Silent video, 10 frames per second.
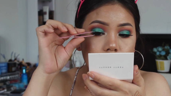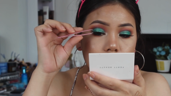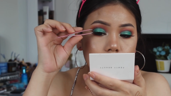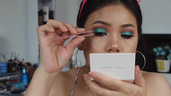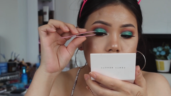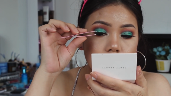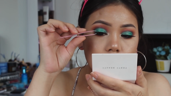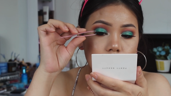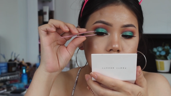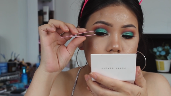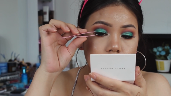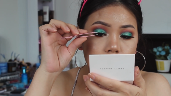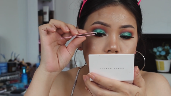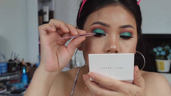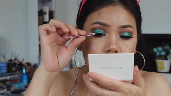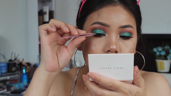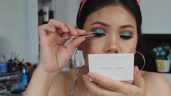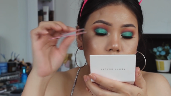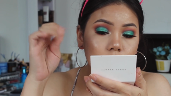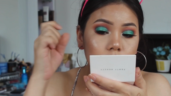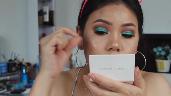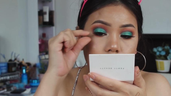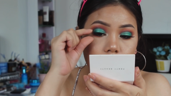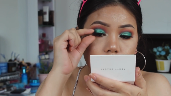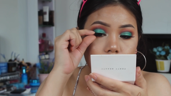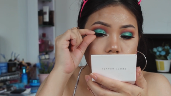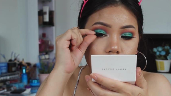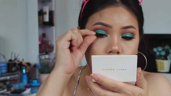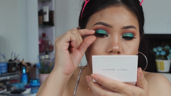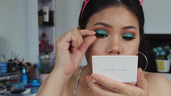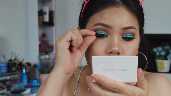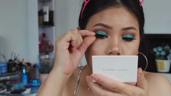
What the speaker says: (silence)